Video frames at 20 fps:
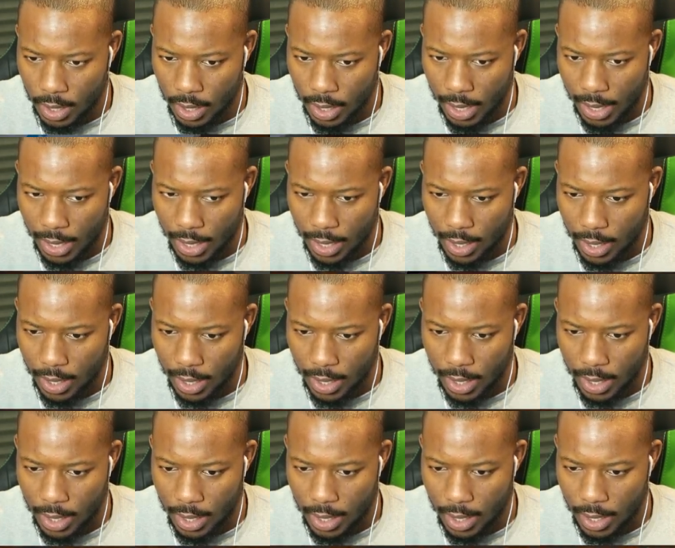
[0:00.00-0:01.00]
Like,
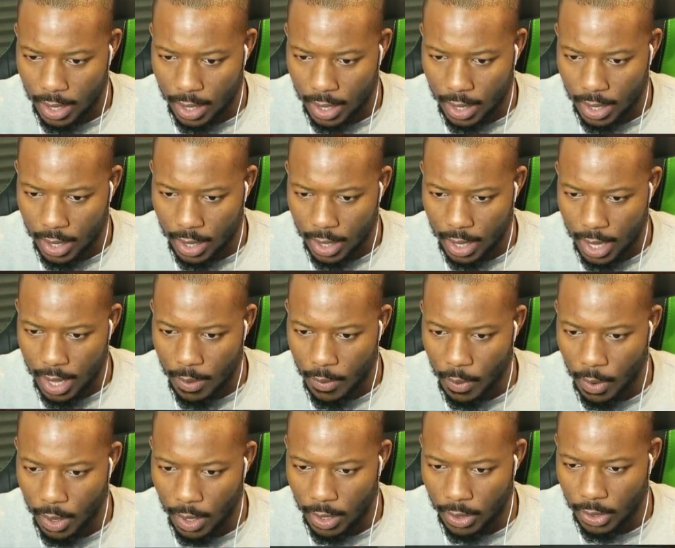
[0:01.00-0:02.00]
it
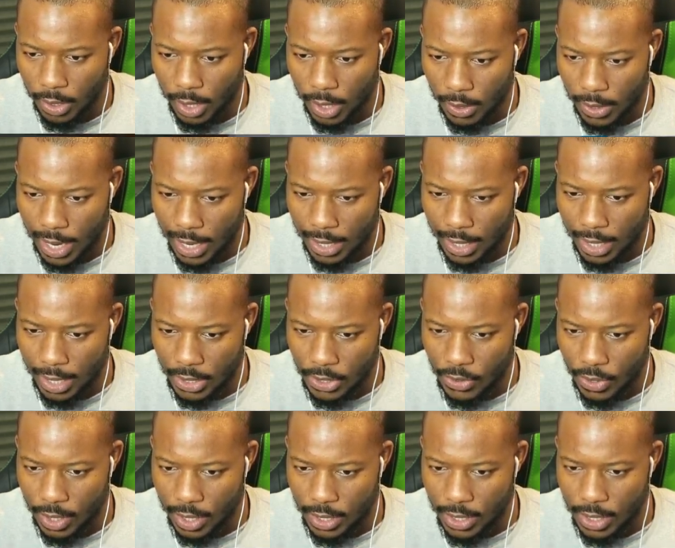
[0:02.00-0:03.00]
will literally go down in
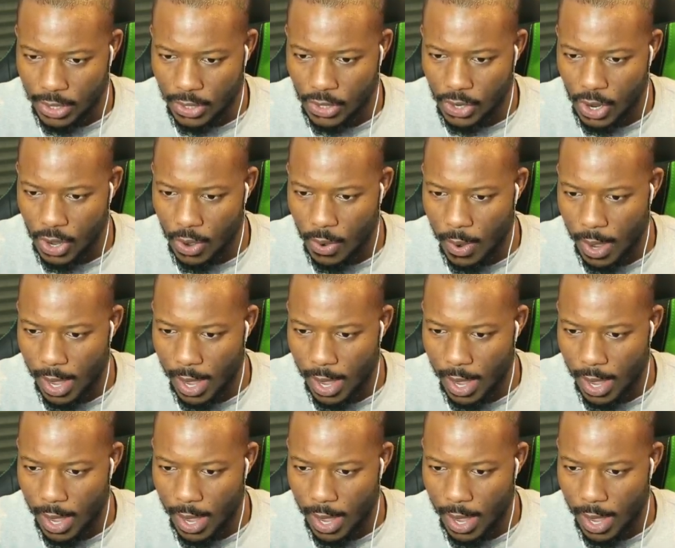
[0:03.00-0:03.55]
history. Because there's no